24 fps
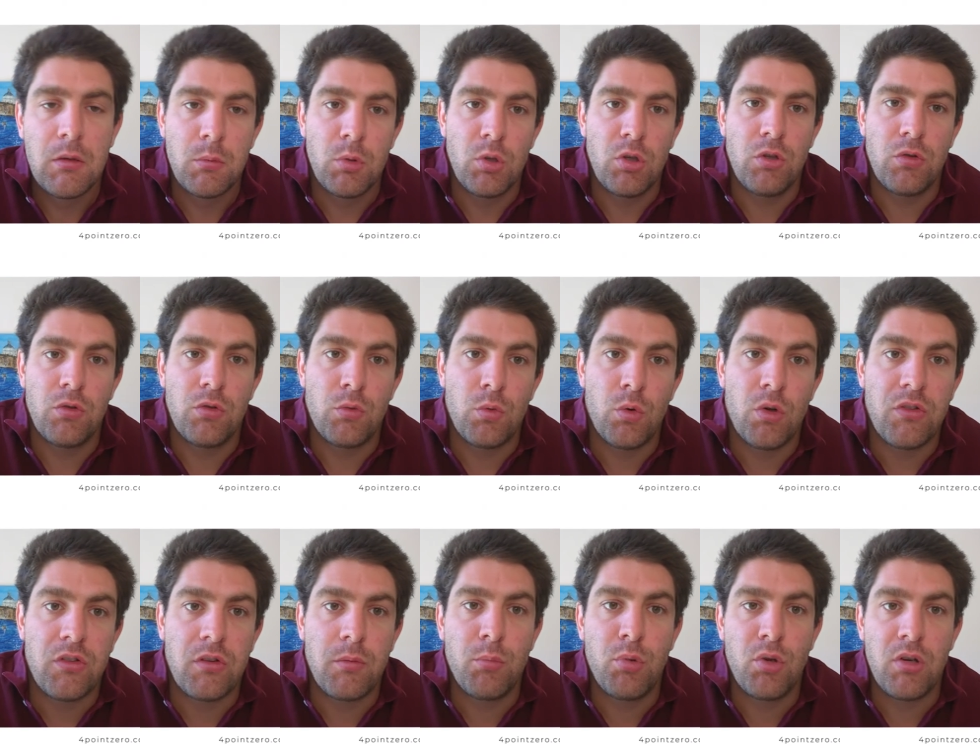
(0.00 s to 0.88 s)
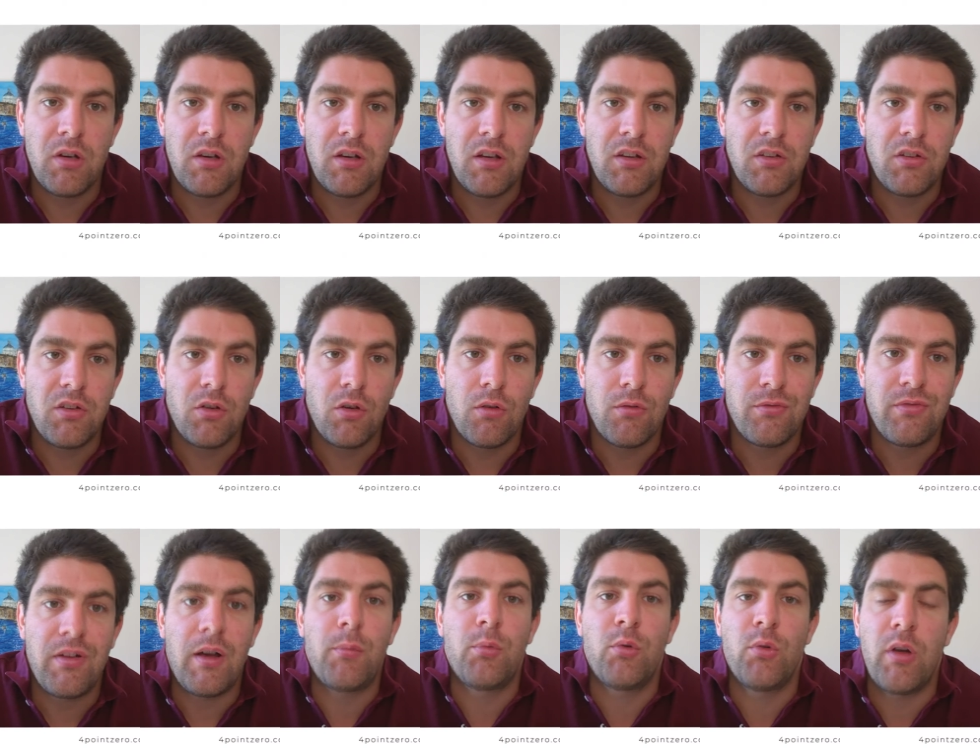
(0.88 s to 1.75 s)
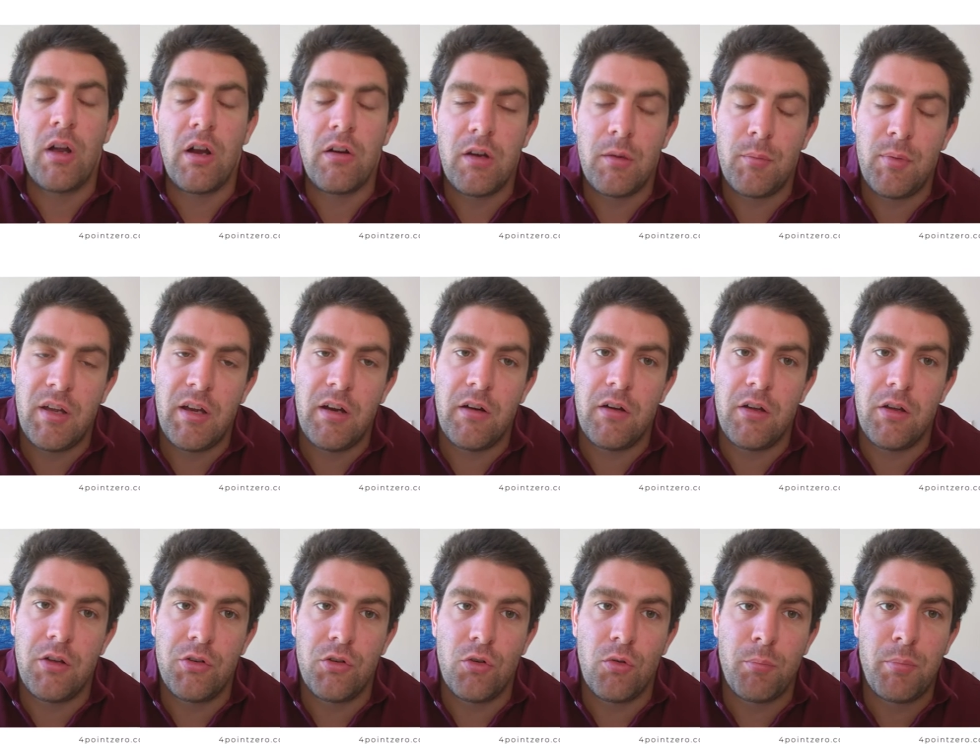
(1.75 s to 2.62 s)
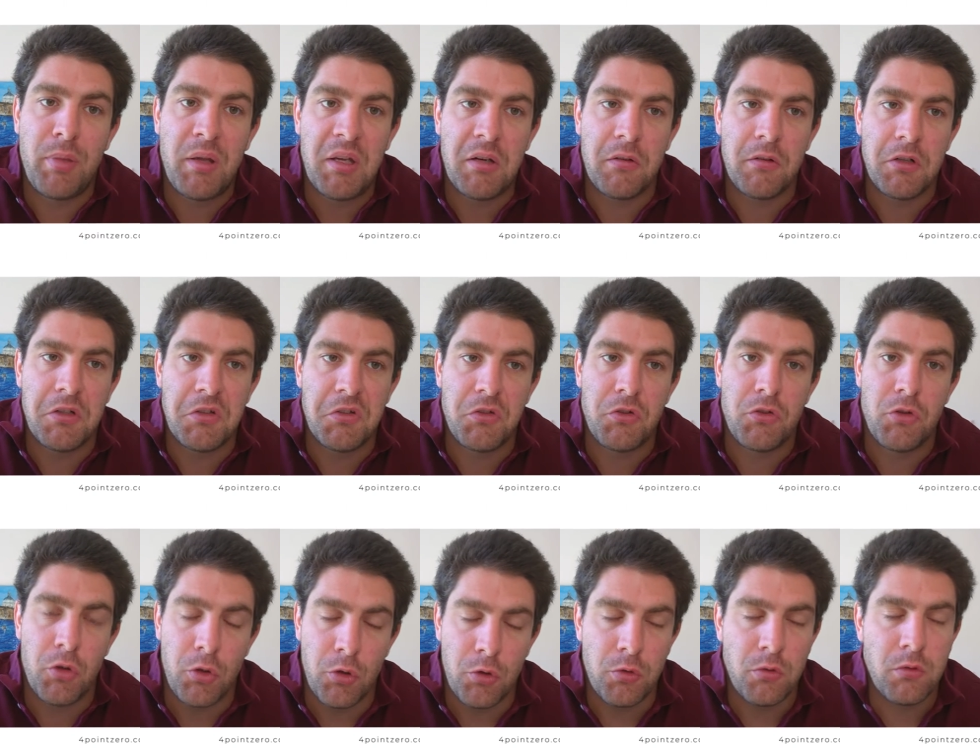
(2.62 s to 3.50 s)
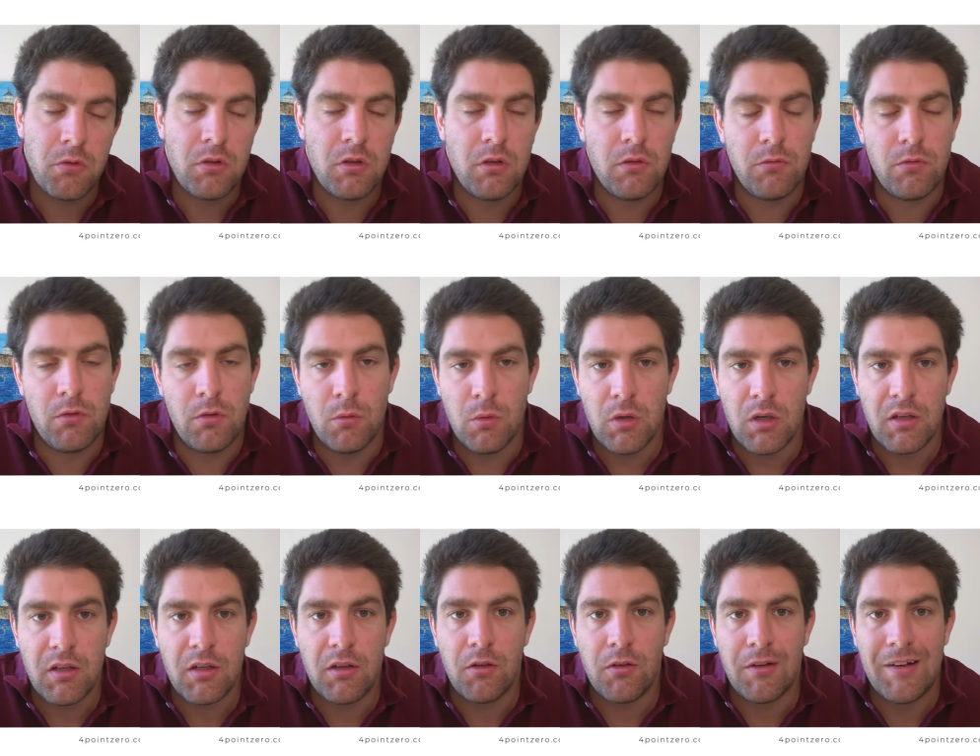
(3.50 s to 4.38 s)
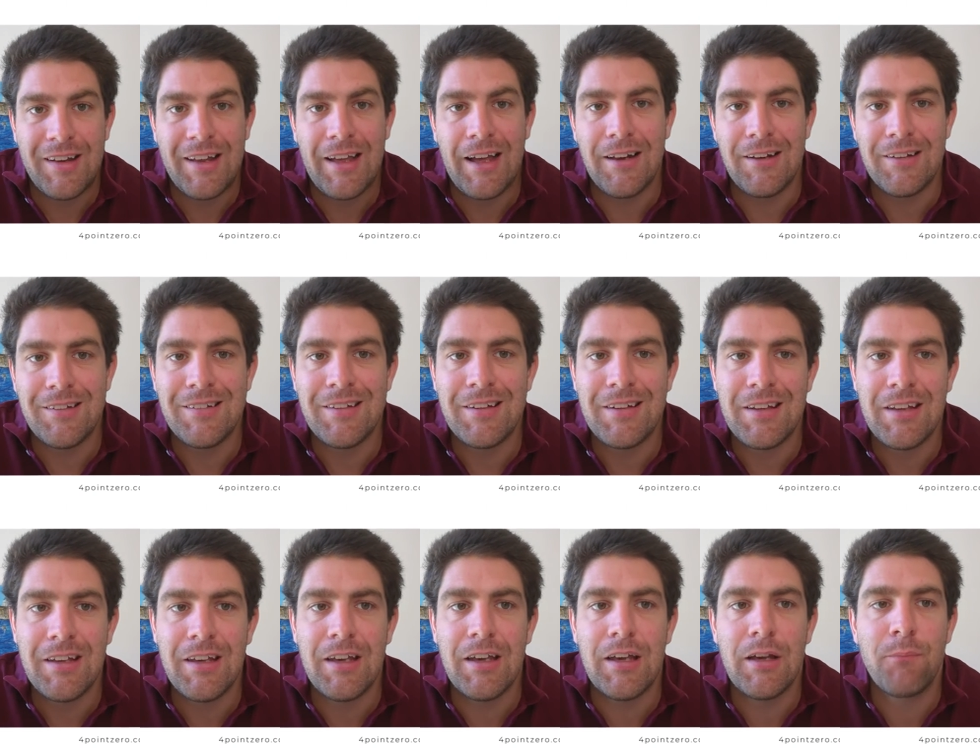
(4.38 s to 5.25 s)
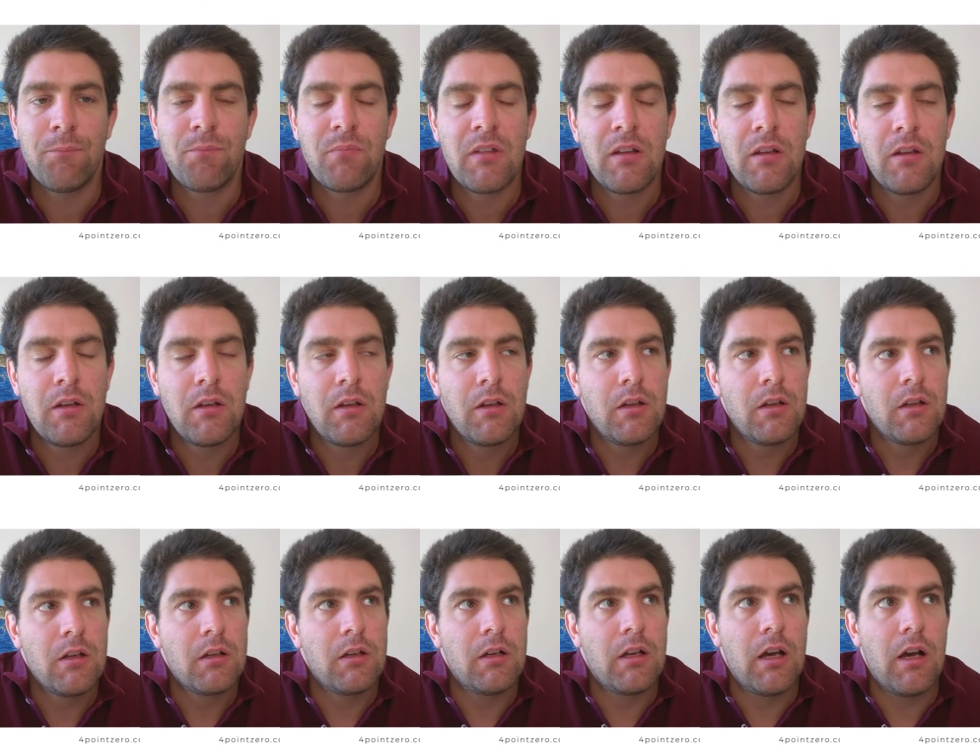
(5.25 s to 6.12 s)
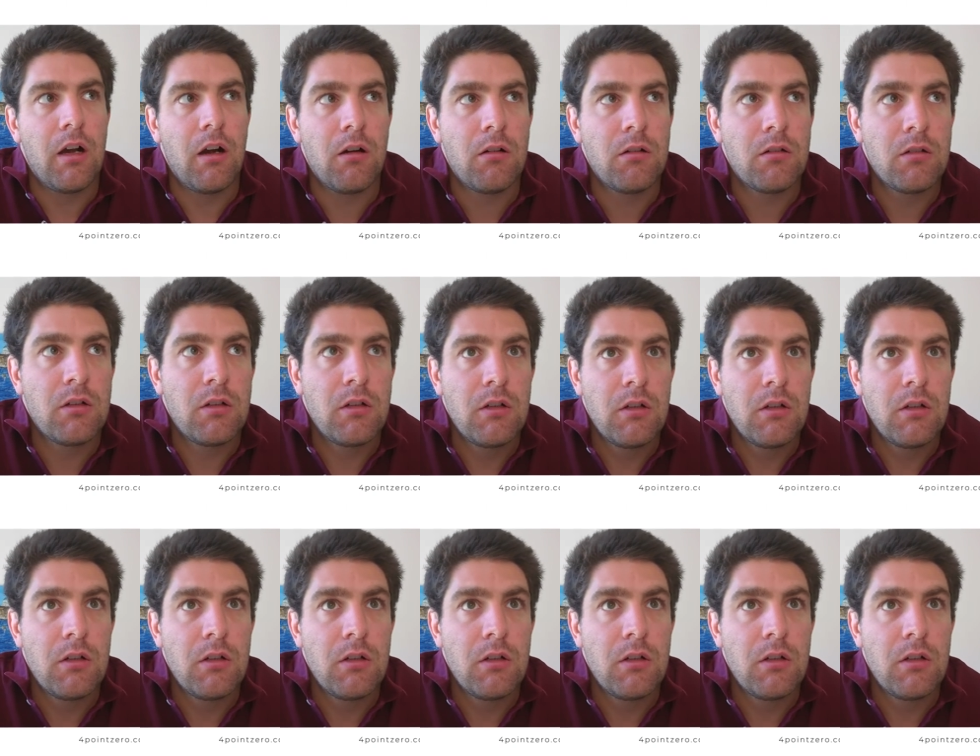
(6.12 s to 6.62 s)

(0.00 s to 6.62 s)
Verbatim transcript: but you would want to put it into your February period, your period two, if you're working on a calendar year. Now,